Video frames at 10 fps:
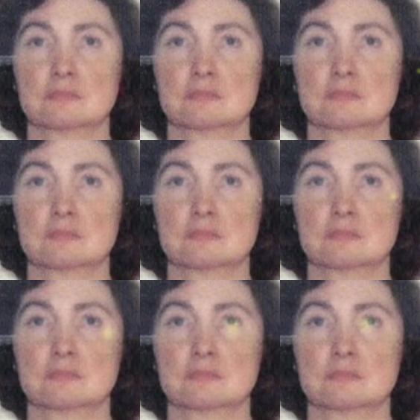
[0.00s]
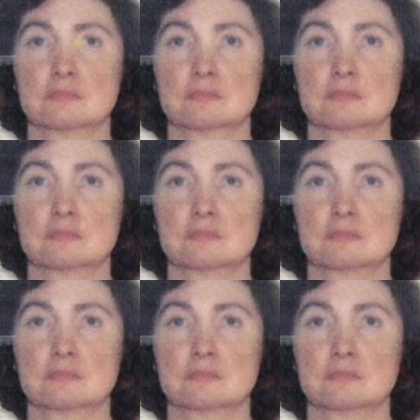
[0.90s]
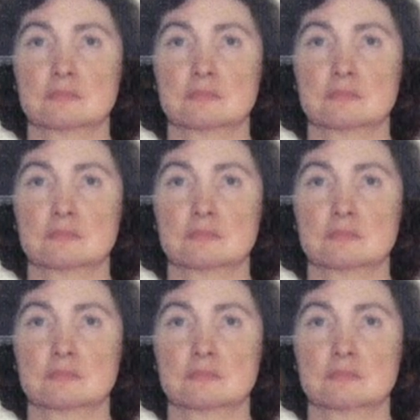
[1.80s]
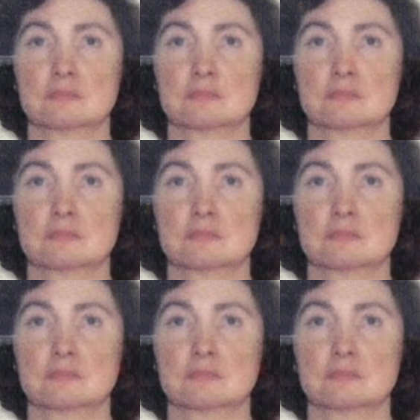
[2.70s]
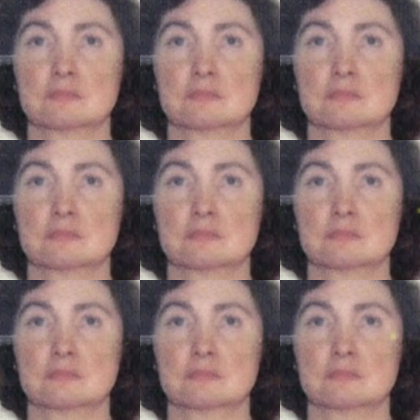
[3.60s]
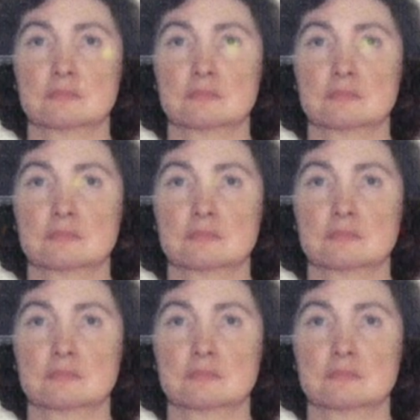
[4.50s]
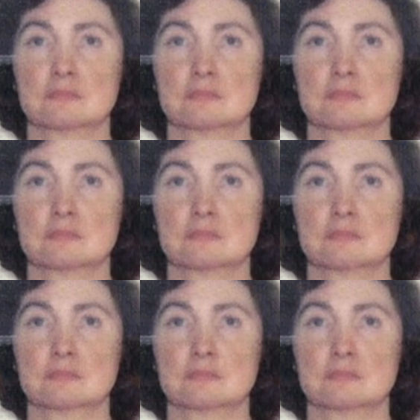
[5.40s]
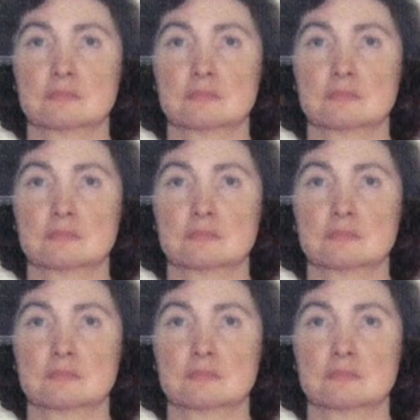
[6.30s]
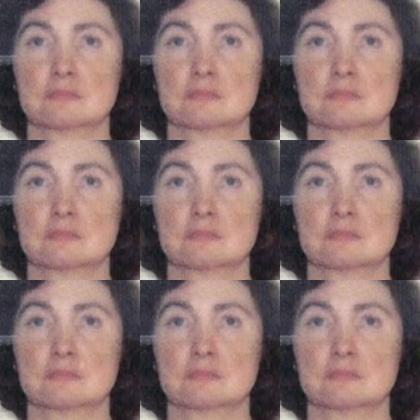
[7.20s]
(no lip movement)